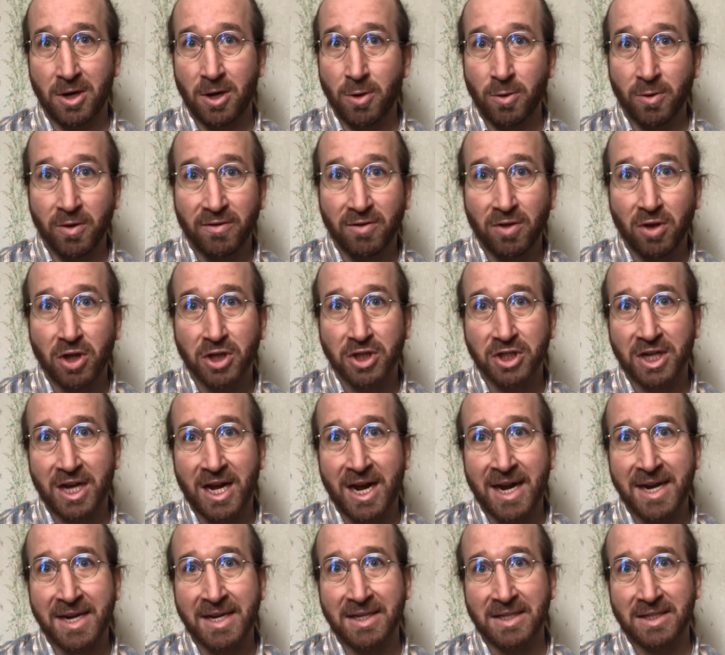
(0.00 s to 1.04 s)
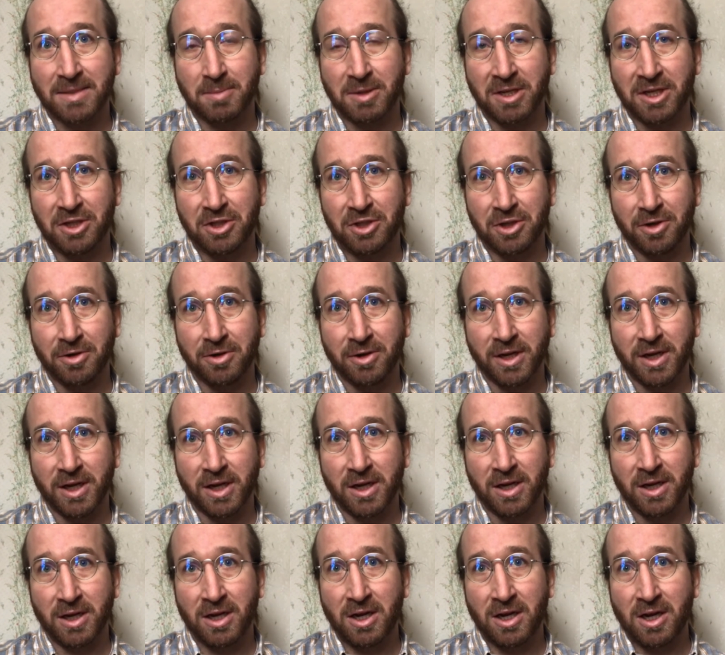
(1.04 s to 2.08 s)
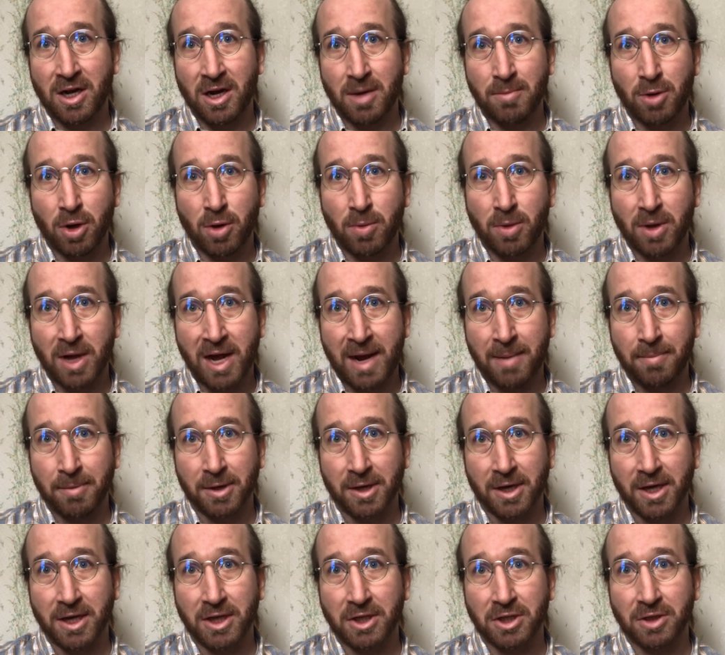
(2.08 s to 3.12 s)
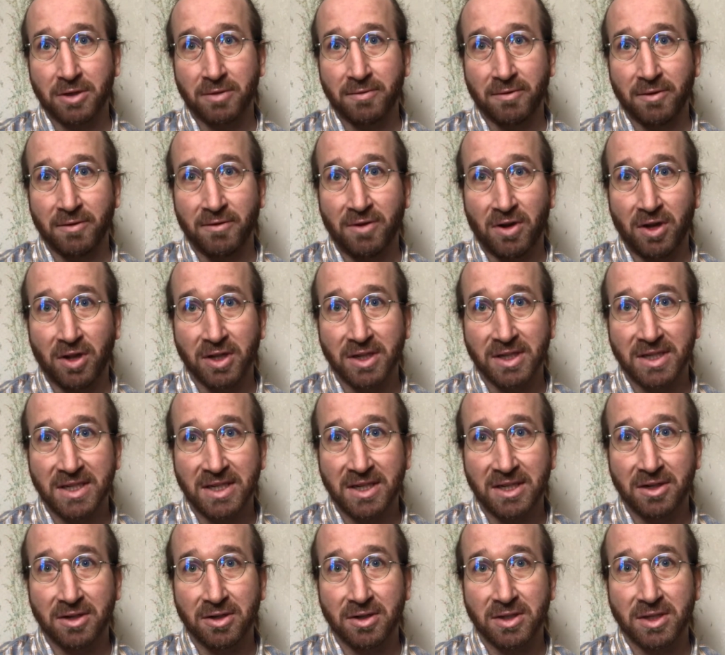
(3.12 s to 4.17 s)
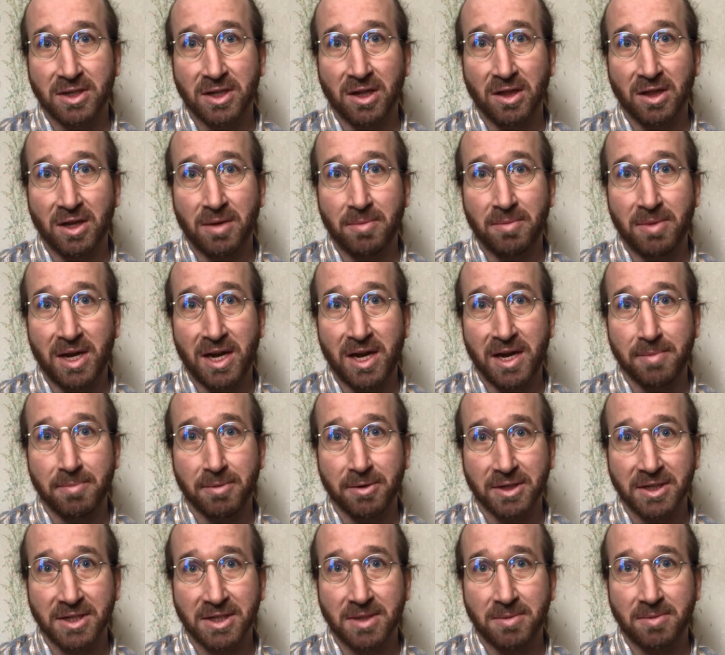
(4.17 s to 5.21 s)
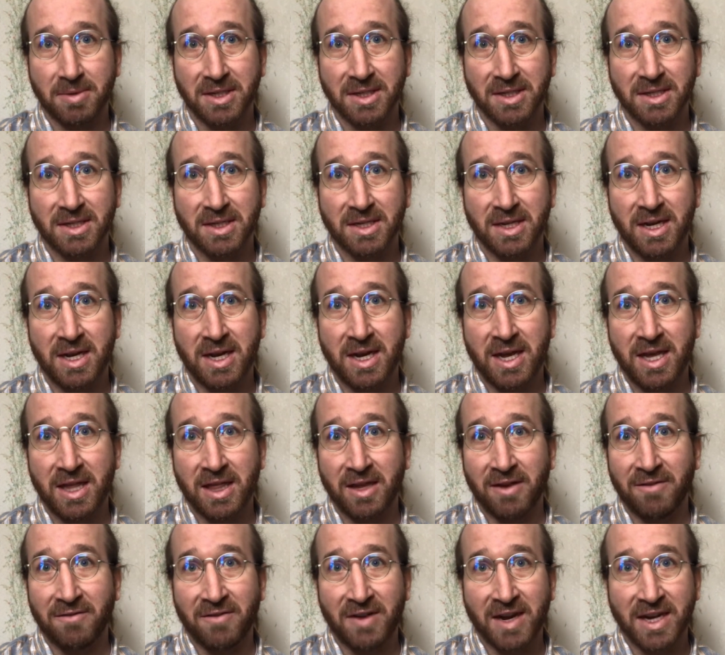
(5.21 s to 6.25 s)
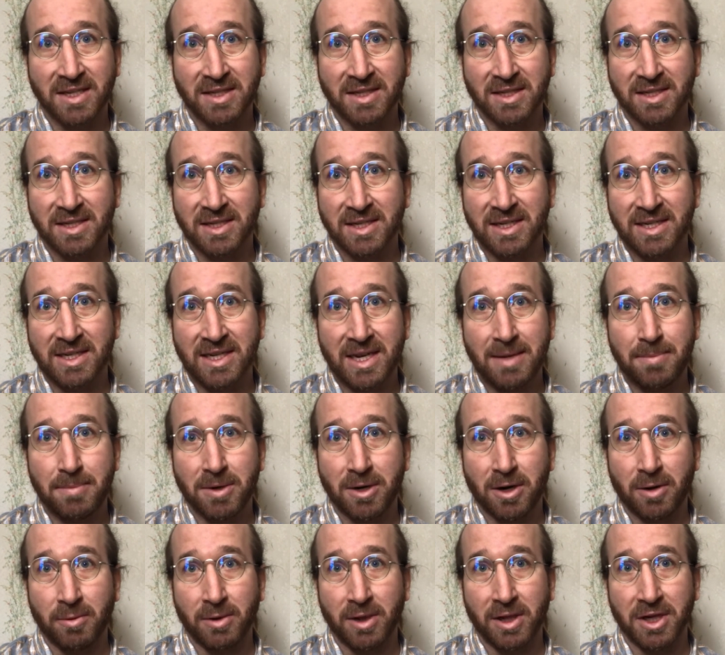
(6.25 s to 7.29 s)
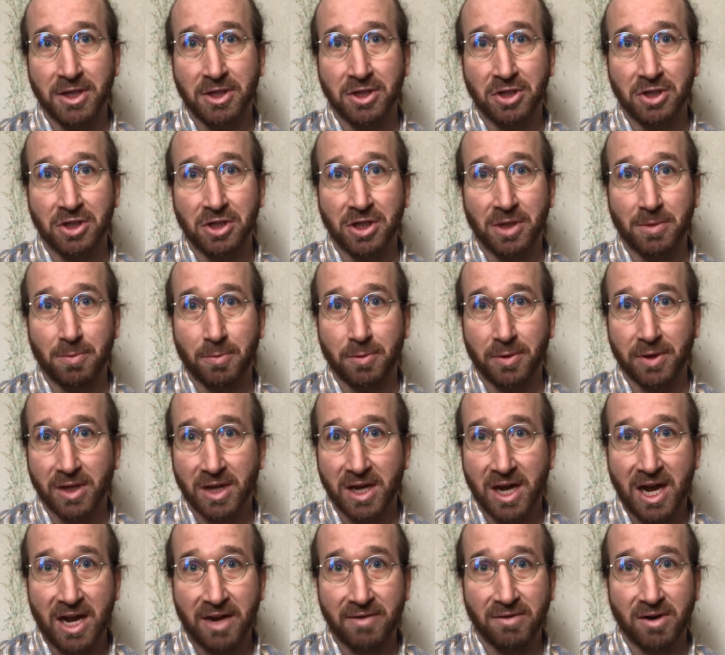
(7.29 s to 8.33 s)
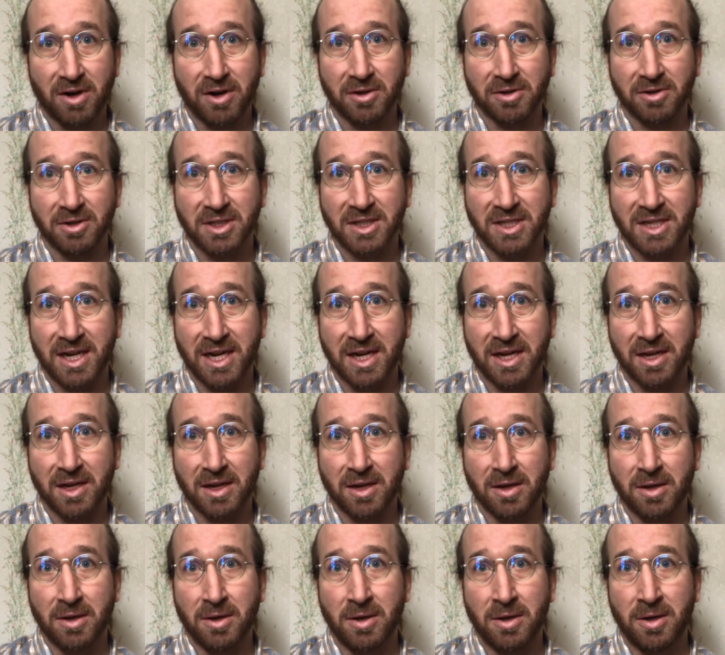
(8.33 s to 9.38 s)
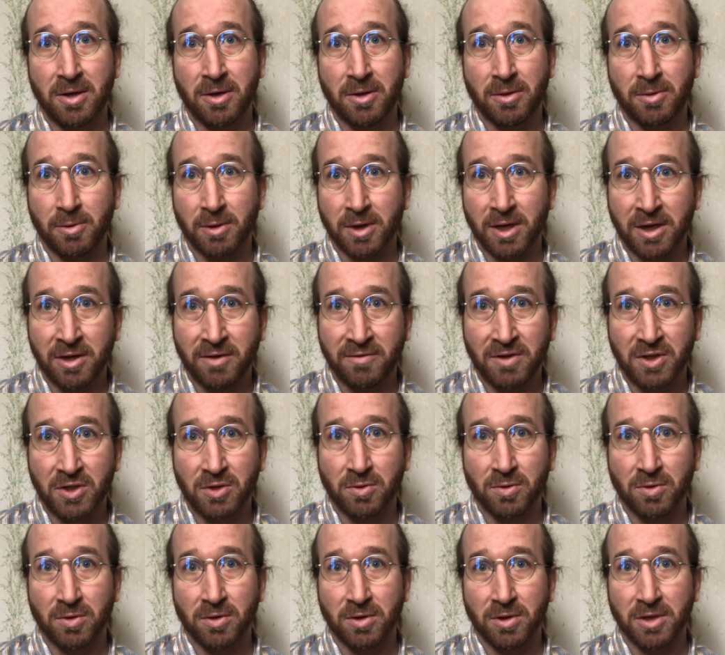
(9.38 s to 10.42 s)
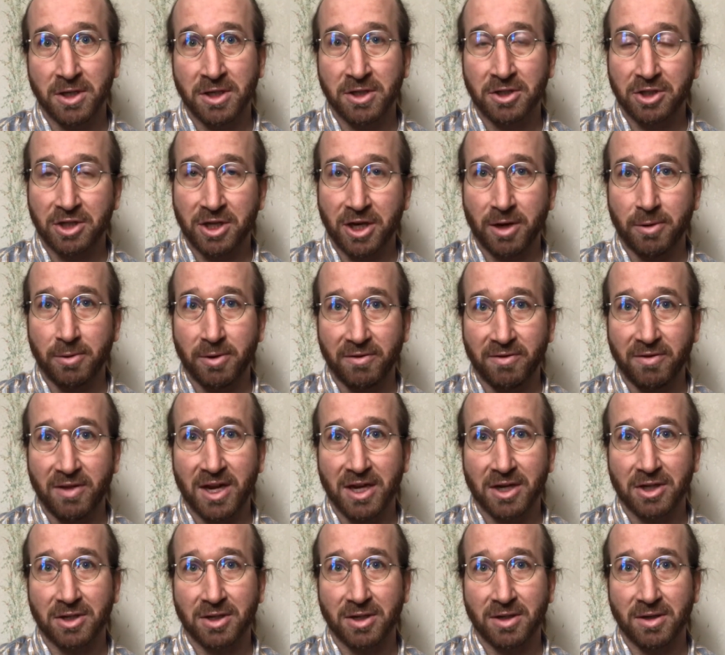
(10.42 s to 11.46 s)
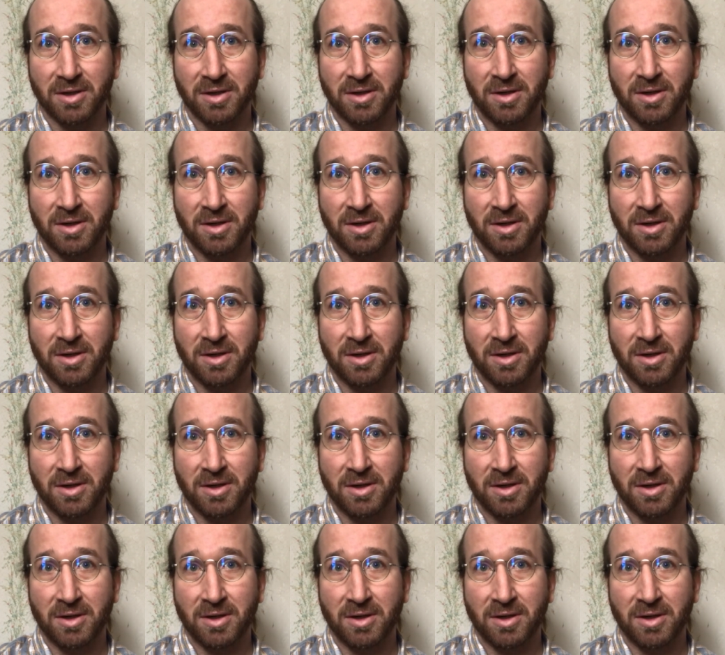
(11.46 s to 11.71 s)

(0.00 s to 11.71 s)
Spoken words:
We've launched ISP Journey, a mobile application for volunteers and alumni participants that invites us to deepen our relationship with the God of our understanding through individual and shared reflection.